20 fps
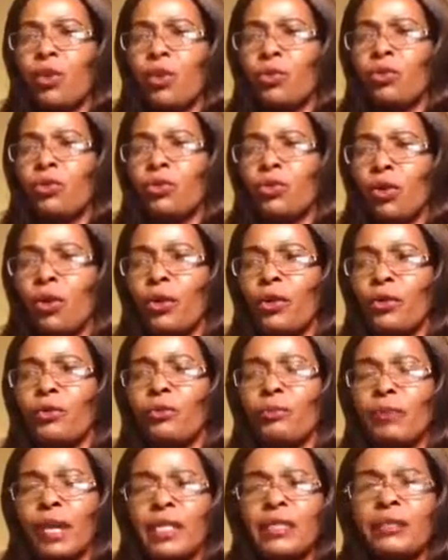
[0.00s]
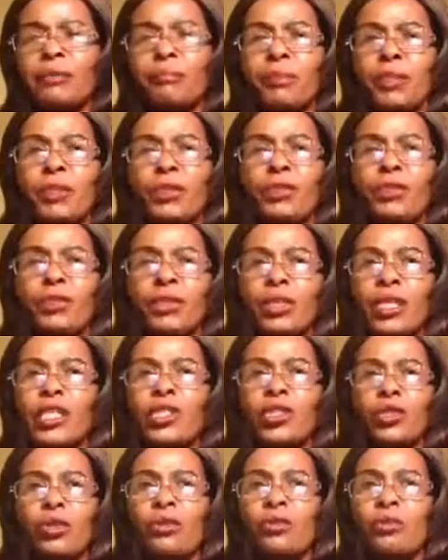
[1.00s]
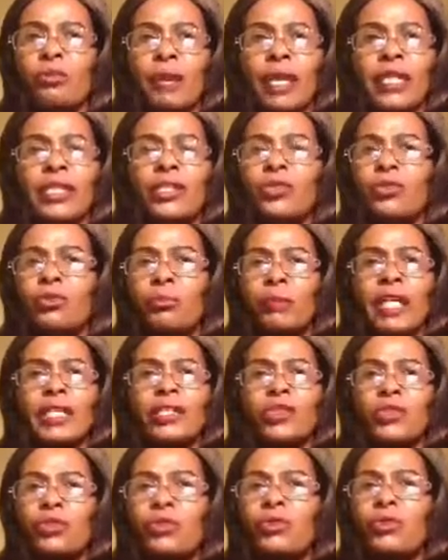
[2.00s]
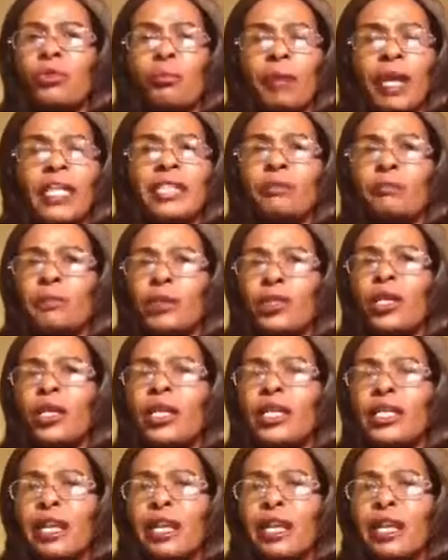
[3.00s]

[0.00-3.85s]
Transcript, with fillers: Although you might be little, you might, you might, you might be,